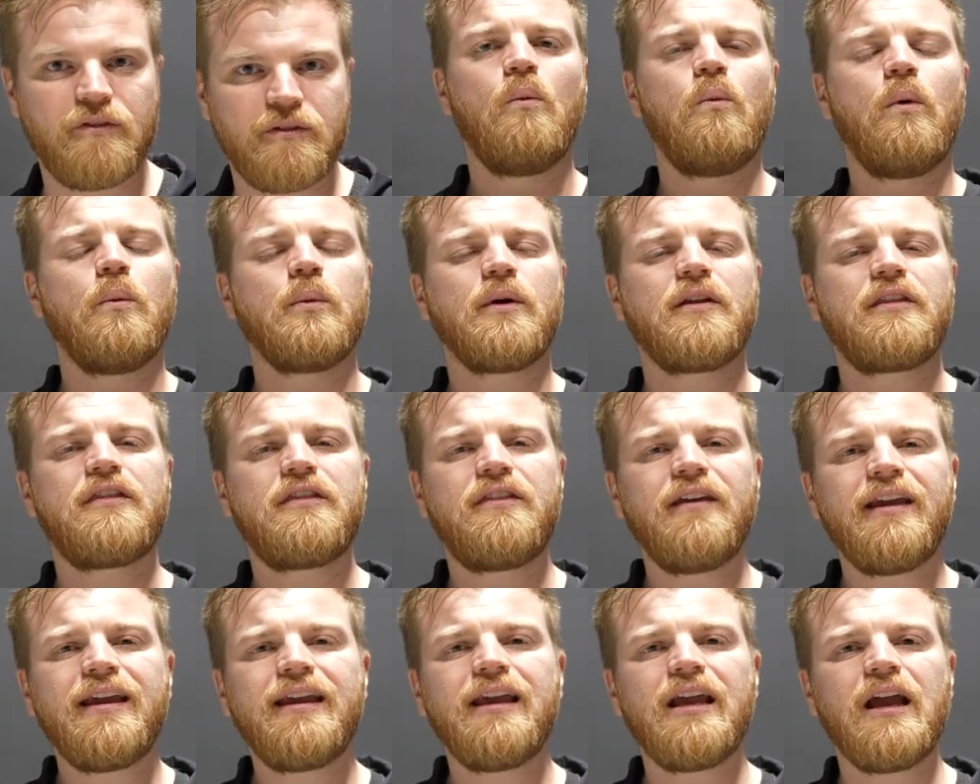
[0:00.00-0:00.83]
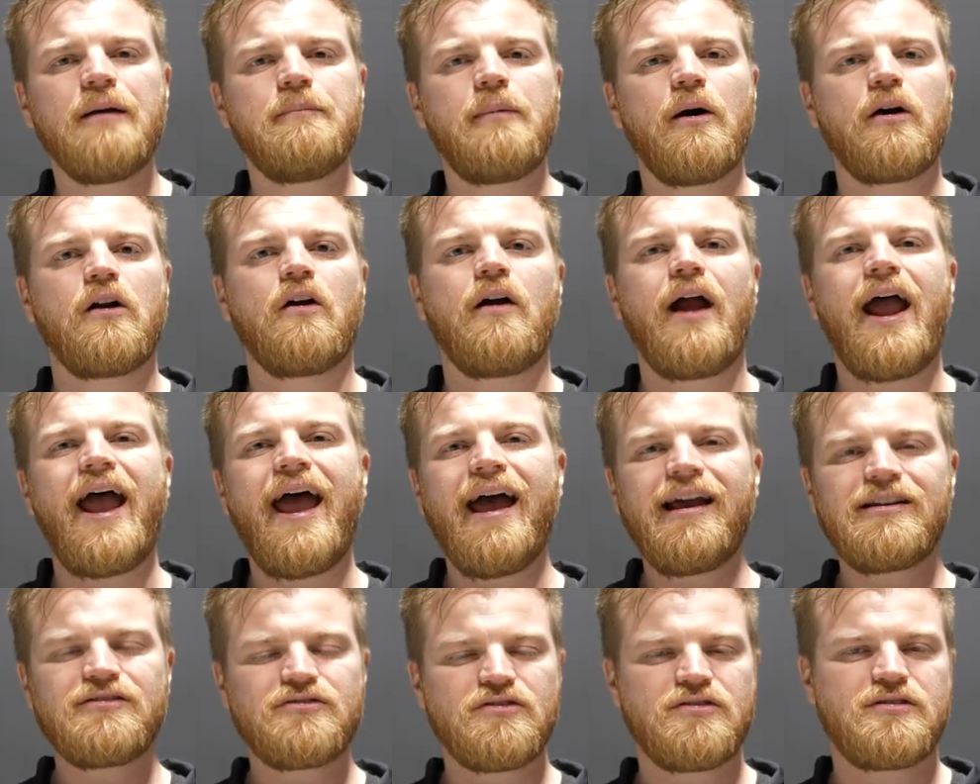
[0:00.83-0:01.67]
When we're thinking about our
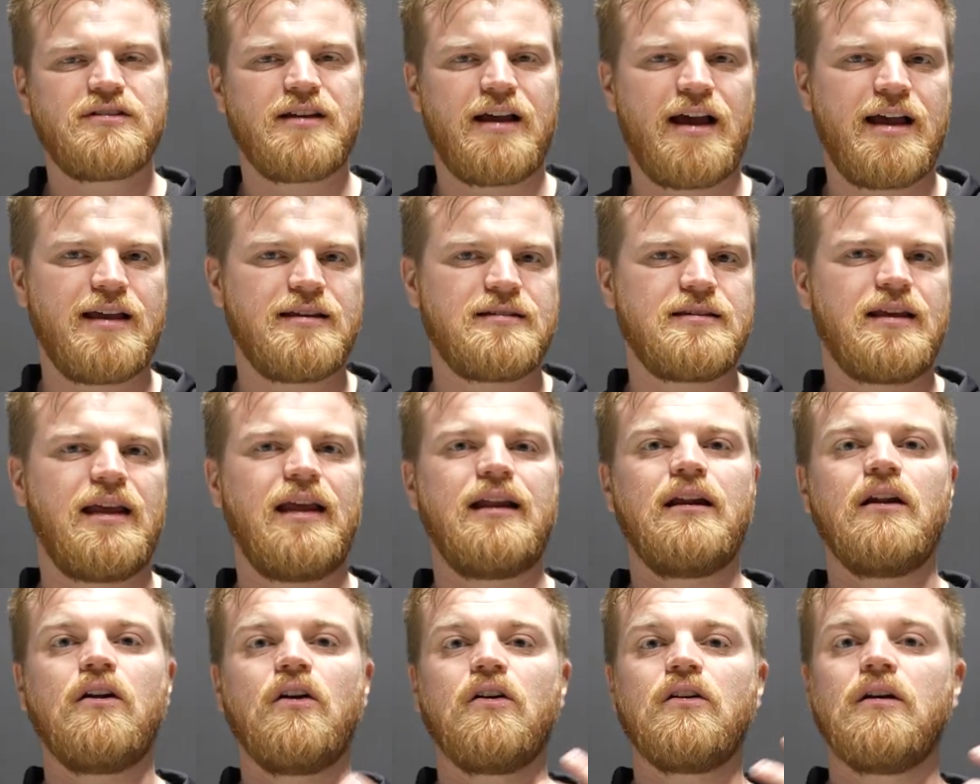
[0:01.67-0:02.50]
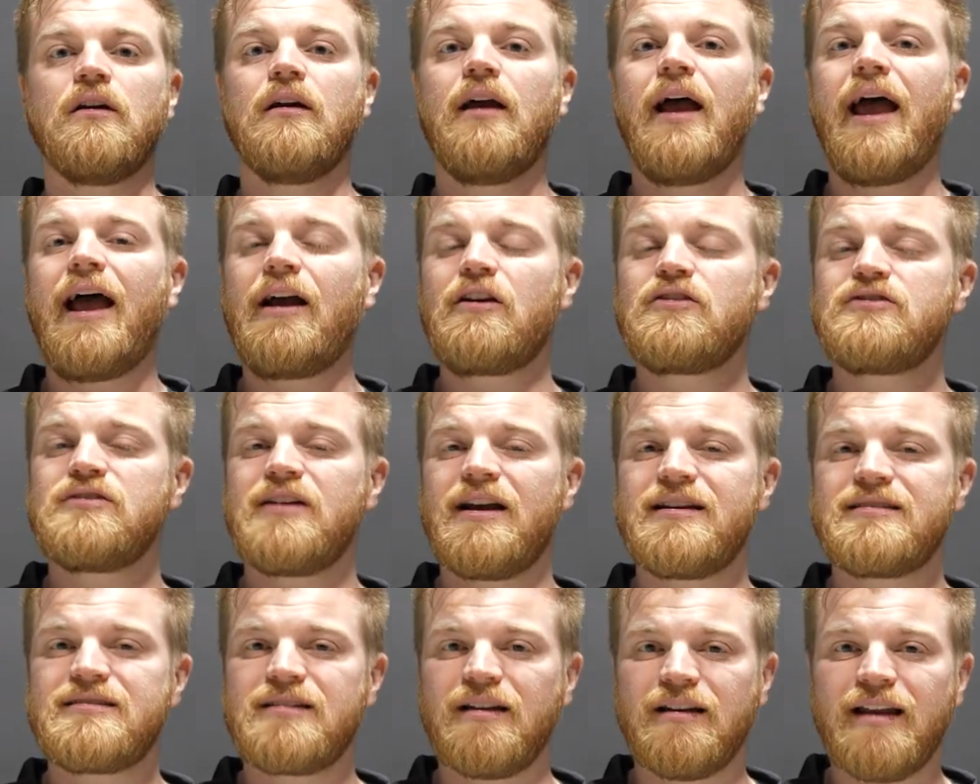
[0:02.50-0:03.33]
exercise and our
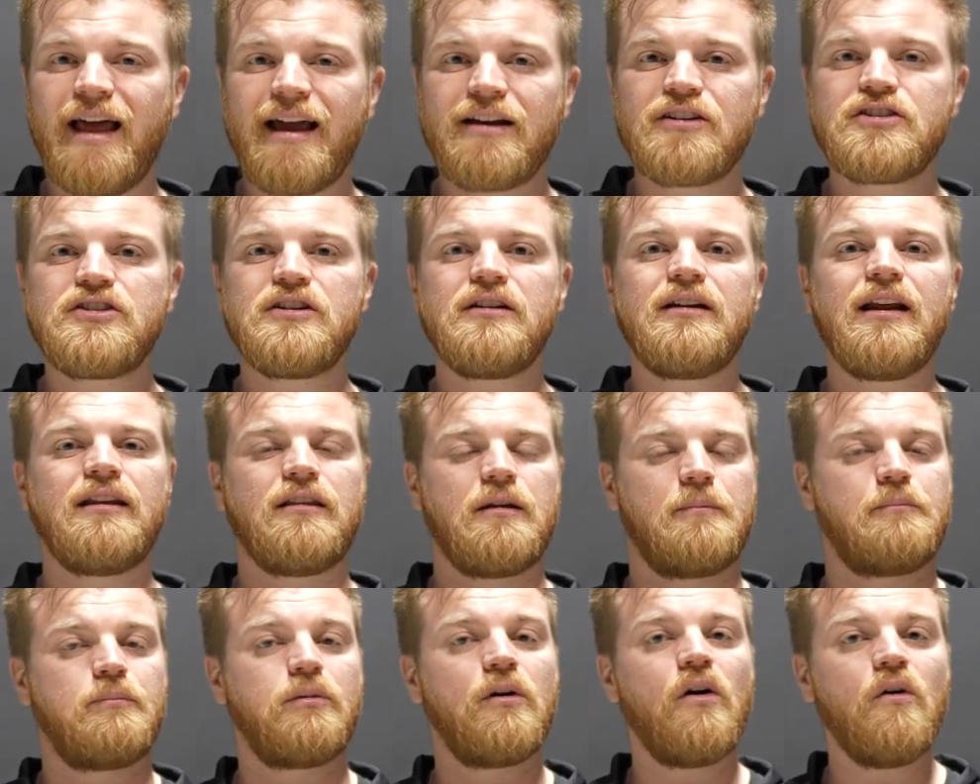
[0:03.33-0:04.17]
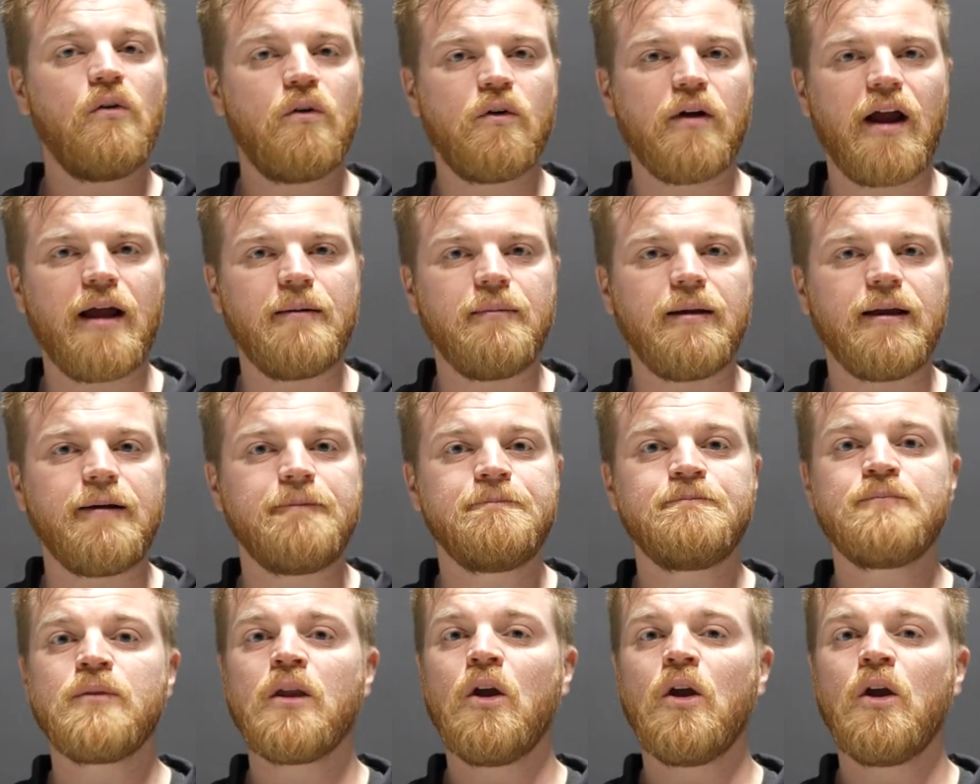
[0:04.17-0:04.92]
exercise selection and the programming,